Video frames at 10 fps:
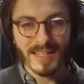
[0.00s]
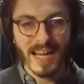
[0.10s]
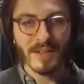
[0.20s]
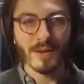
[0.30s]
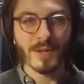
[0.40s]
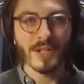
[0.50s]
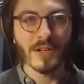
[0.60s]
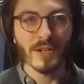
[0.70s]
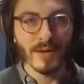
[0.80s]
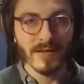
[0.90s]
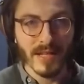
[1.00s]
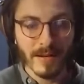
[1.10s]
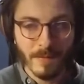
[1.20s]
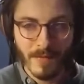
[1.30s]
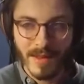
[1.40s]
together, which also gives
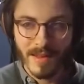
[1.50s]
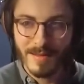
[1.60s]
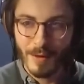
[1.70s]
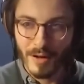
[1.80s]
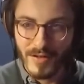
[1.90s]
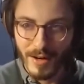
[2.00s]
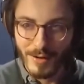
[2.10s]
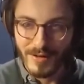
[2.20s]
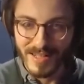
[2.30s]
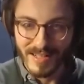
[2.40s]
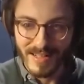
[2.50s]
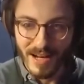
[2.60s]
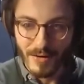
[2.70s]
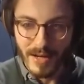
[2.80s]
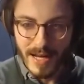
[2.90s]
it part of its characteristic
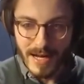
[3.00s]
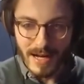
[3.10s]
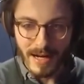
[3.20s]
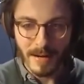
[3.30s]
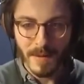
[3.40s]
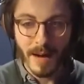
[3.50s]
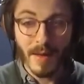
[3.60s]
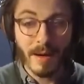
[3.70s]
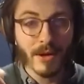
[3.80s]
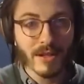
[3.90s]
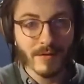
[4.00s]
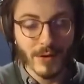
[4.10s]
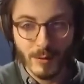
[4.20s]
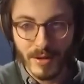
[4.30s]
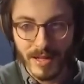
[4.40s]
sound. I'm not much of
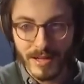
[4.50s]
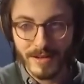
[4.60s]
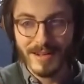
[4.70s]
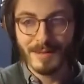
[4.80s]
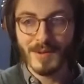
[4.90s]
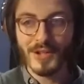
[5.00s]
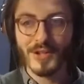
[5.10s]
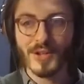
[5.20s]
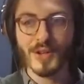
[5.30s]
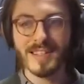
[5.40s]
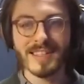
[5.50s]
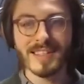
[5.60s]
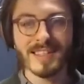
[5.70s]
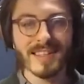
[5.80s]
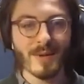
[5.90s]
an oud player, but just so you can
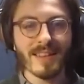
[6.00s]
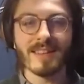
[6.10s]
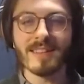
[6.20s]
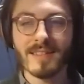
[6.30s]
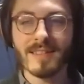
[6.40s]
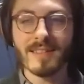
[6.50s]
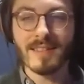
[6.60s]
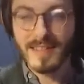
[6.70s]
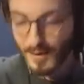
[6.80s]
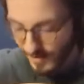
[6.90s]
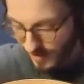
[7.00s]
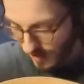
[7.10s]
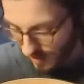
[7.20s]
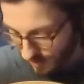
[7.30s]
see what the sound is